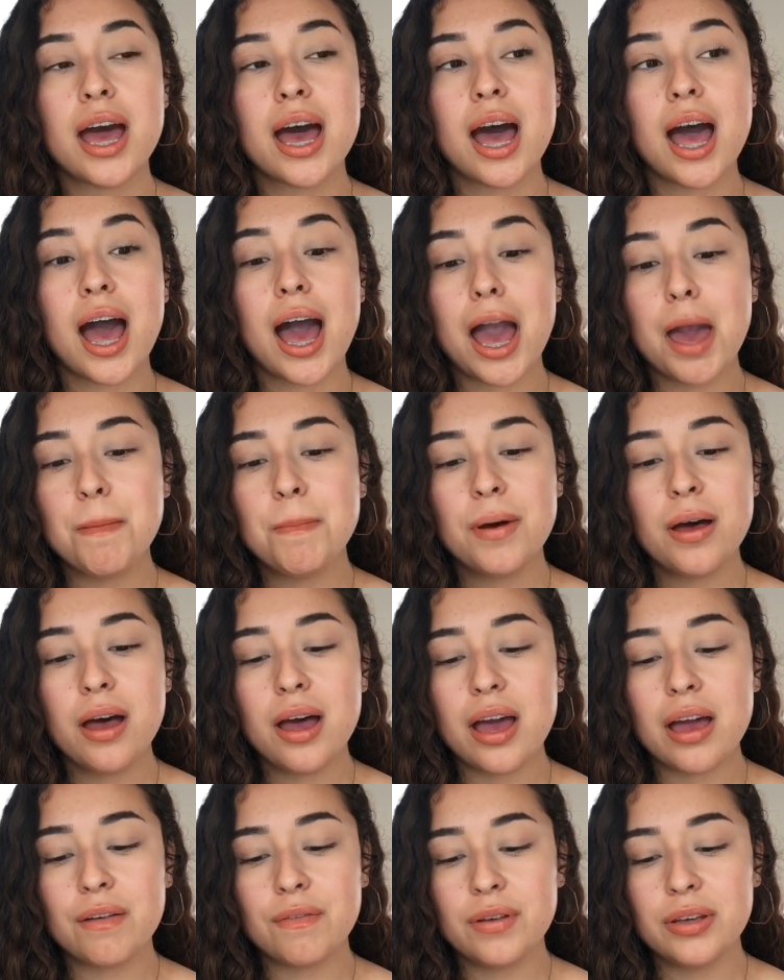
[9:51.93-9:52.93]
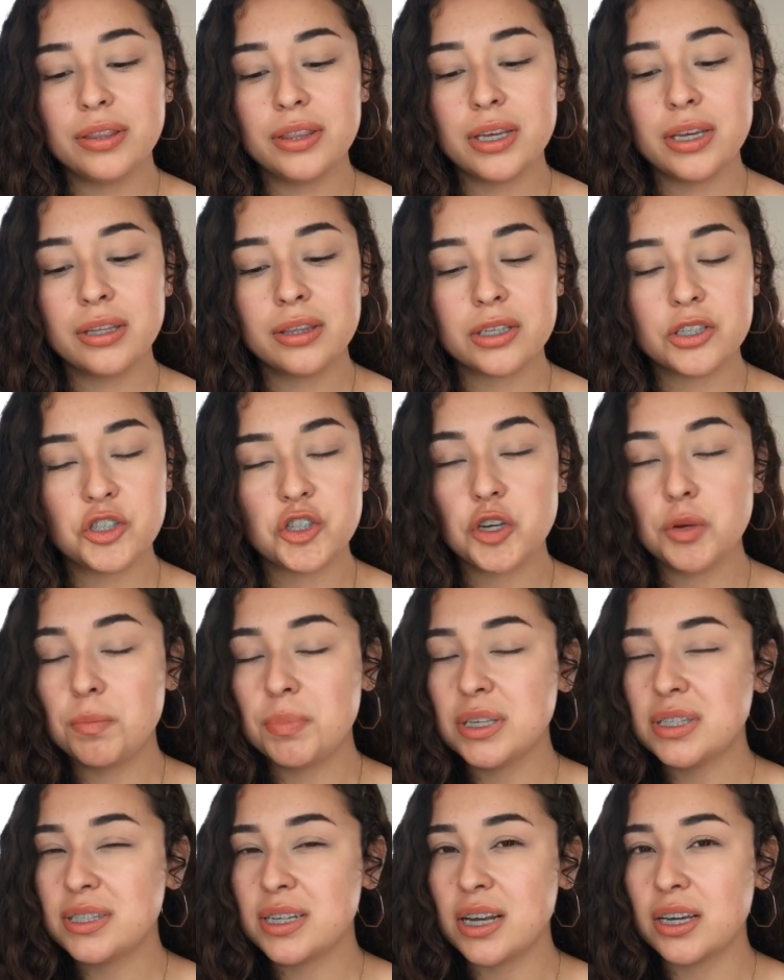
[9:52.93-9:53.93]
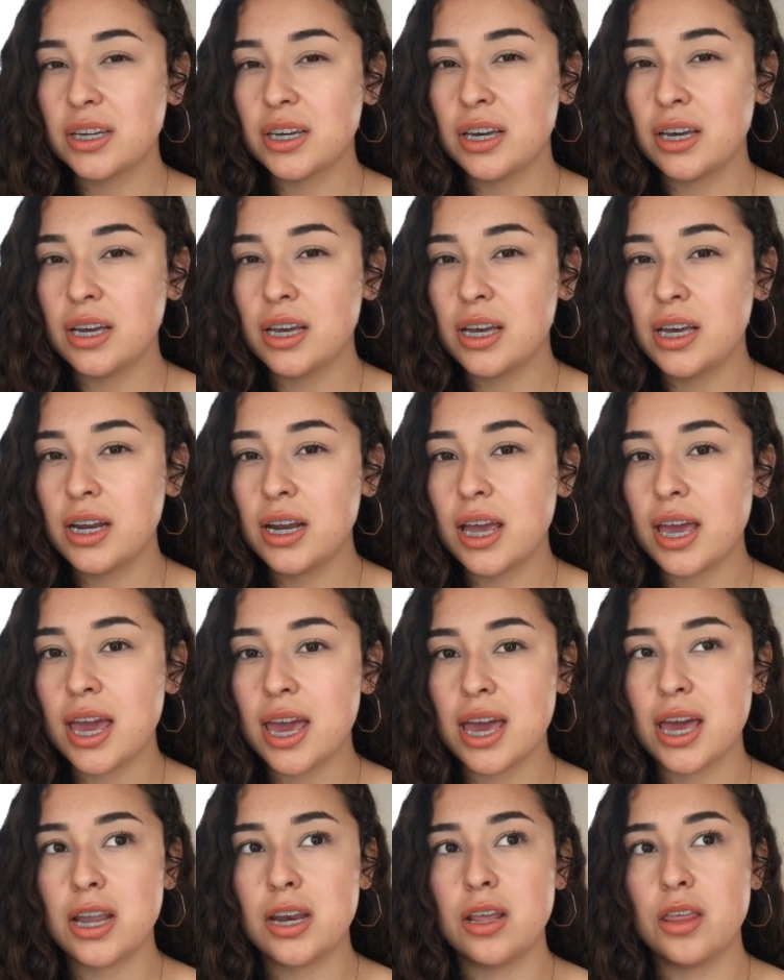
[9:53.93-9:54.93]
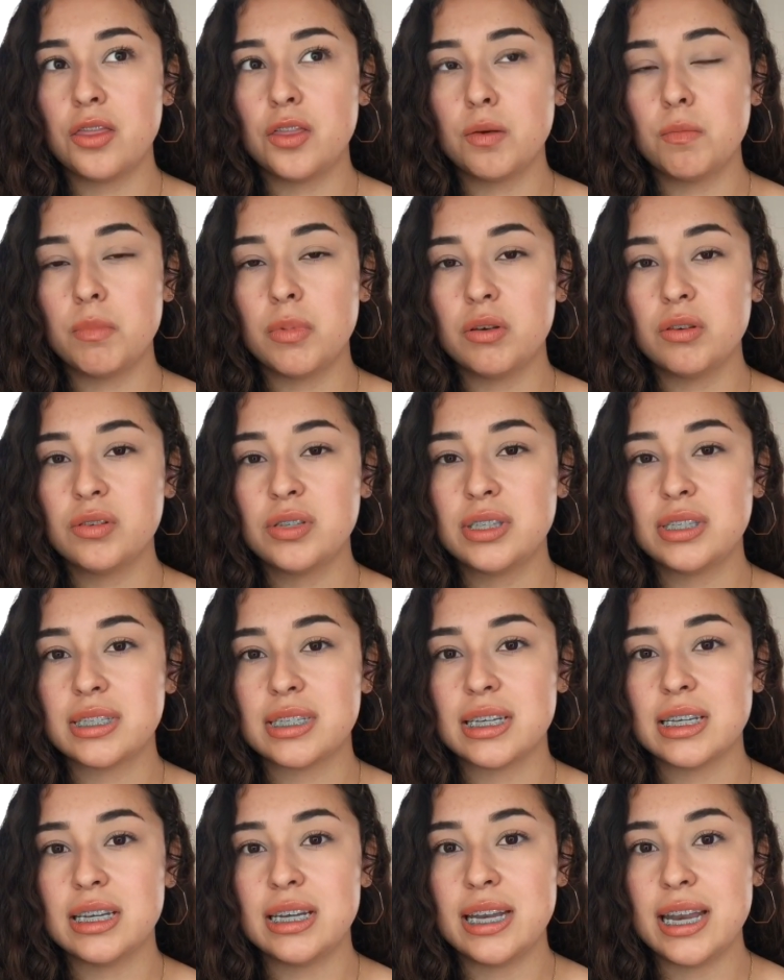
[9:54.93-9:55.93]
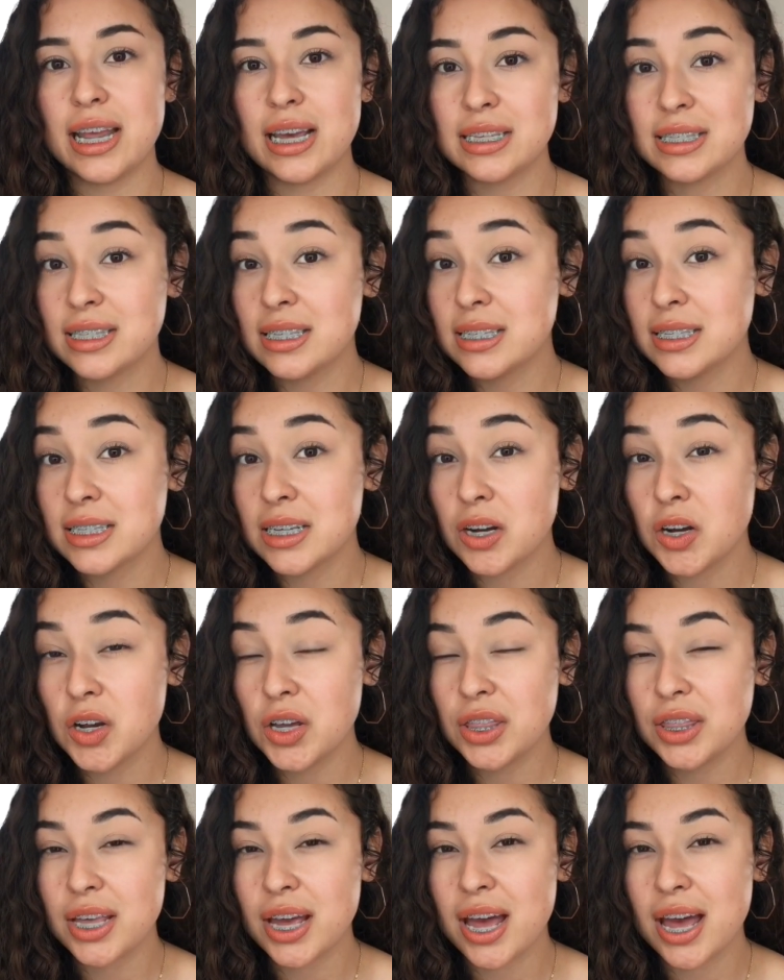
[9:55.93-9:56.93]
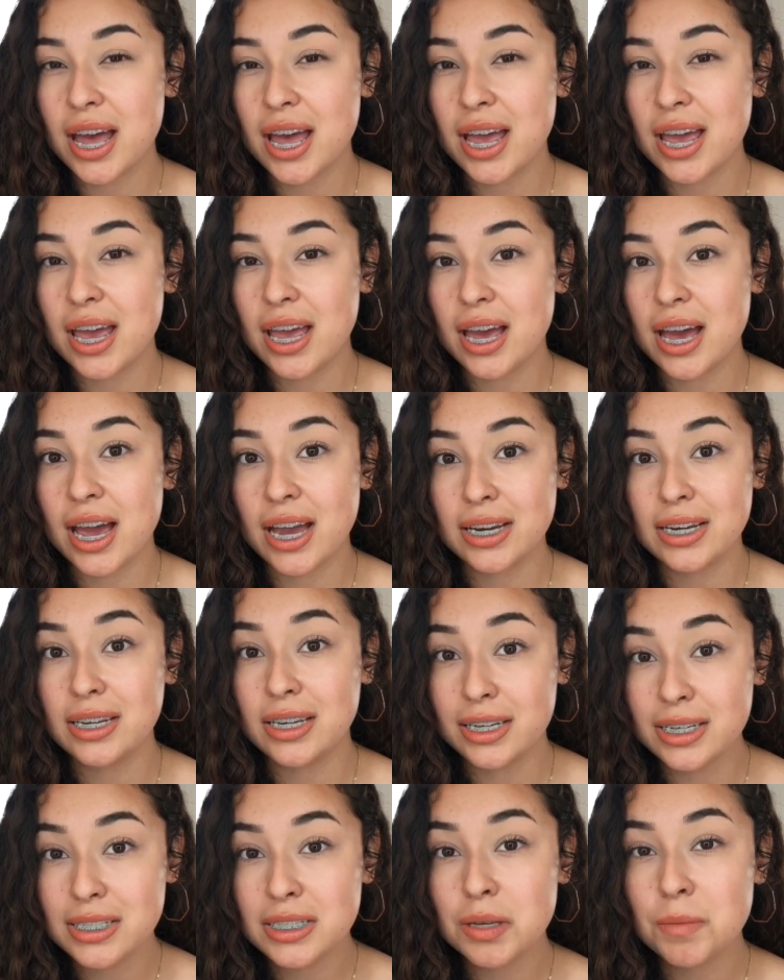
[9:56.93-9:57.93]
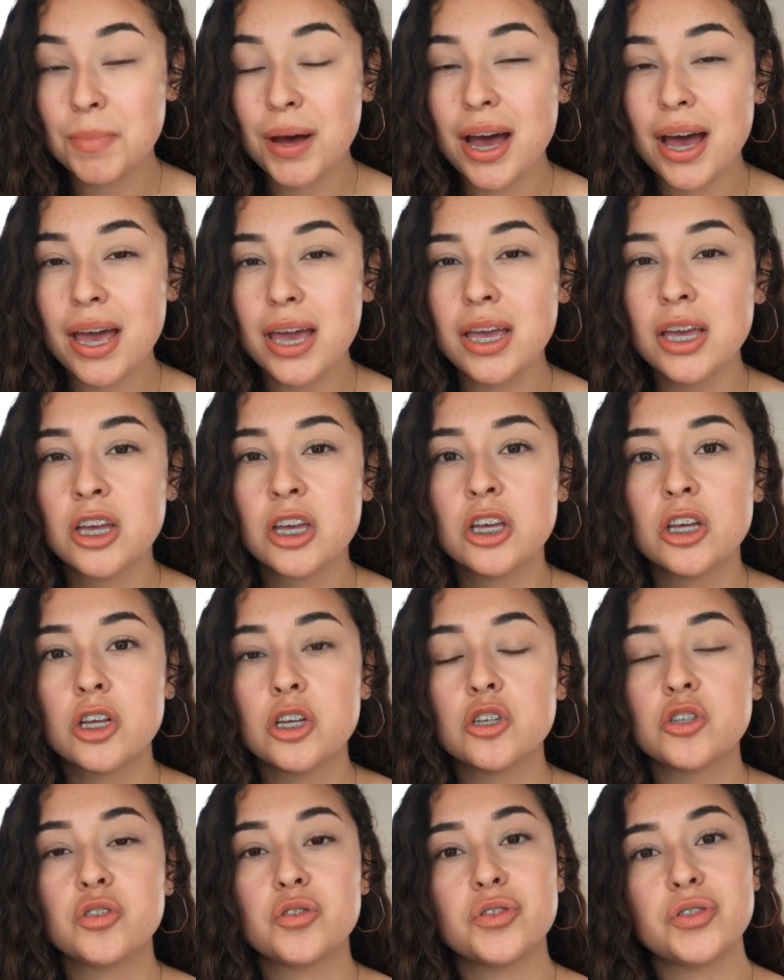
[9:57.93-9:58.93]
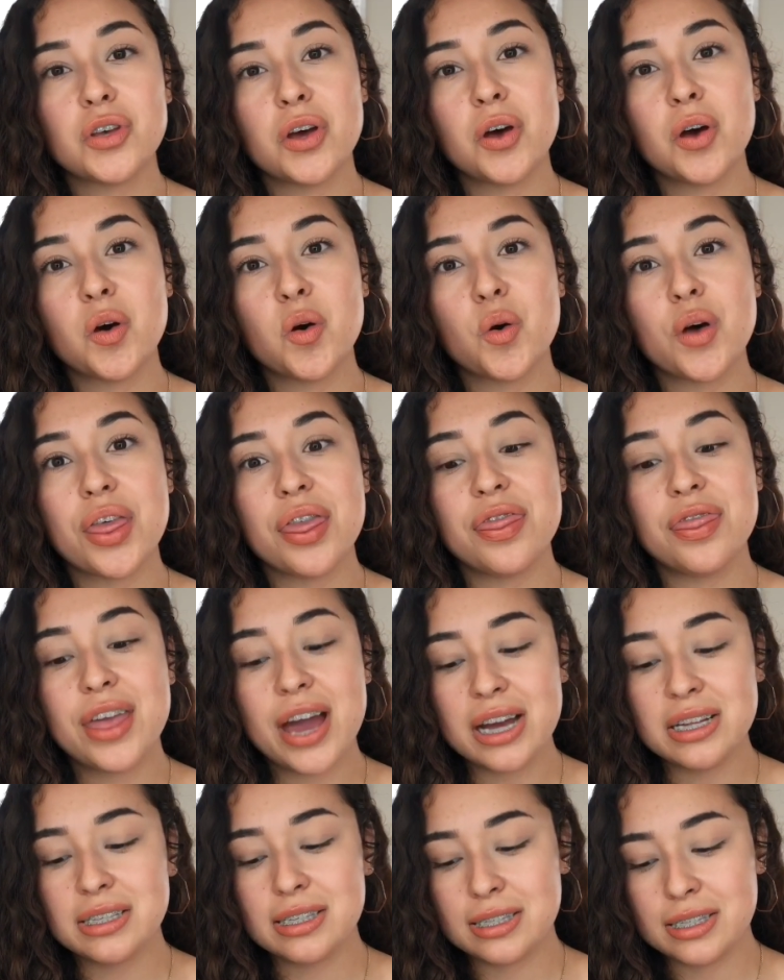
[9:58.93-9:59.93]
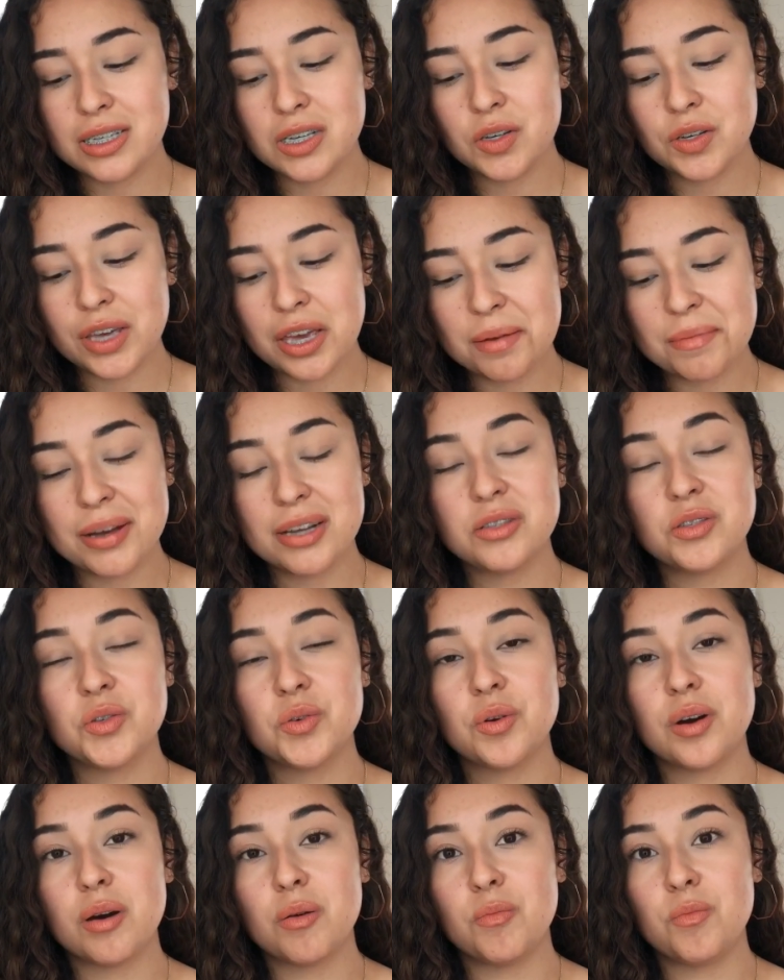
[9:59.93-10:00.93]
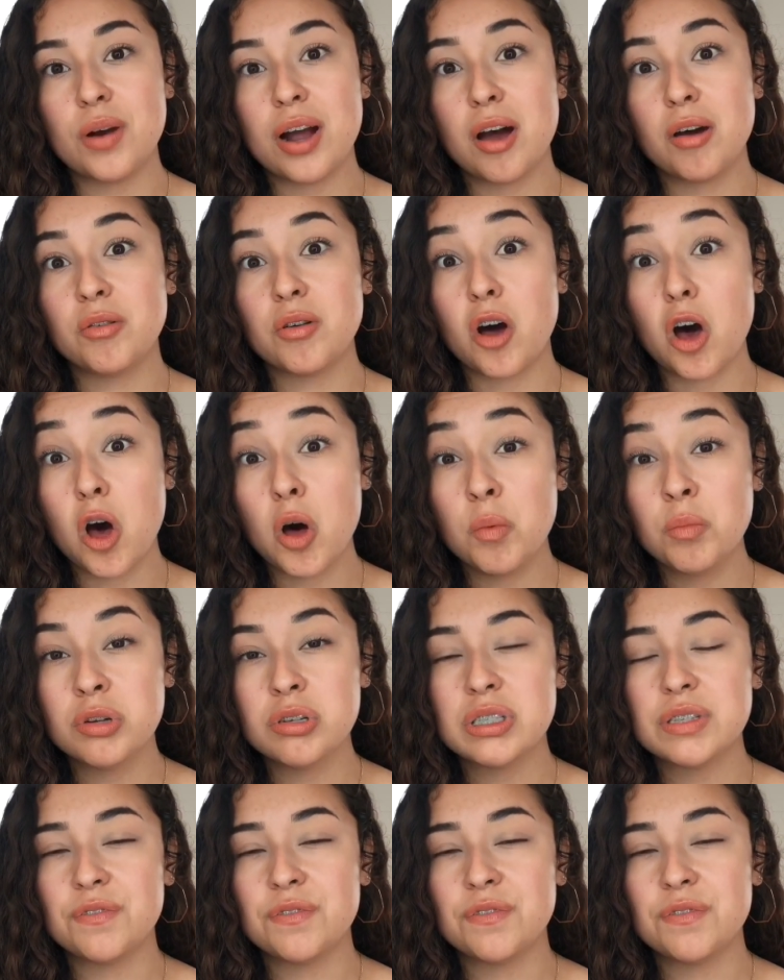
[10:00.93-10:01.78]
I bought everything the cheapest I could and the most necessary that I needed to buy. So that still came out to around almost